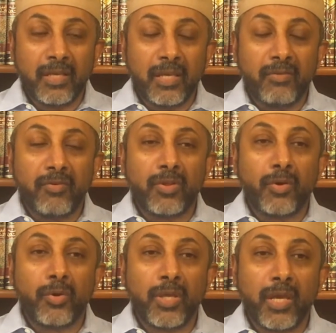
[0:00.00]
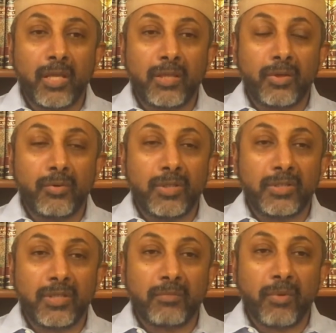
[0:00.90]
Even though he had
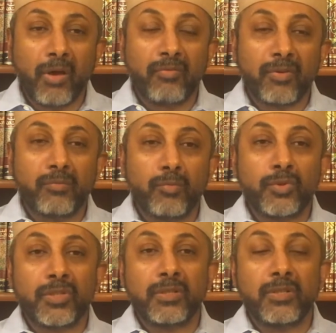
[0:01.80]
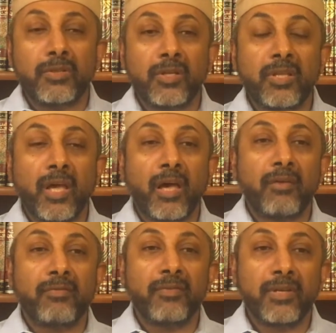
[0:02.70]
knowledge that Prophet Musa did not
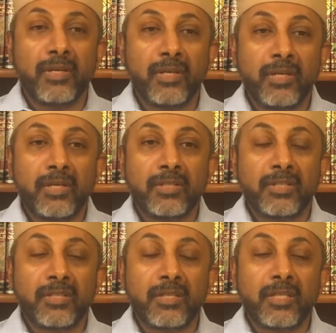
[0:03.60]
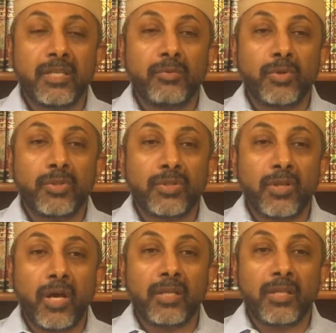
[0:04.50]
have, still he was
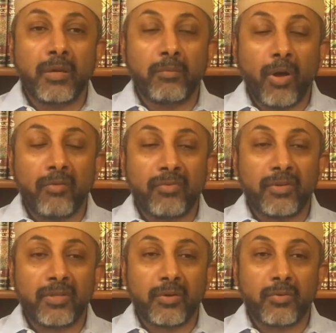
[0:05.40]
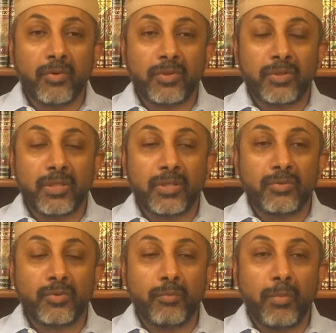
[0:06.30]
not a prophet according
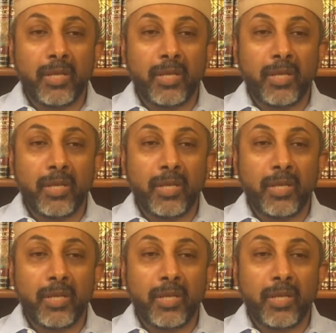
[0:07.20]
to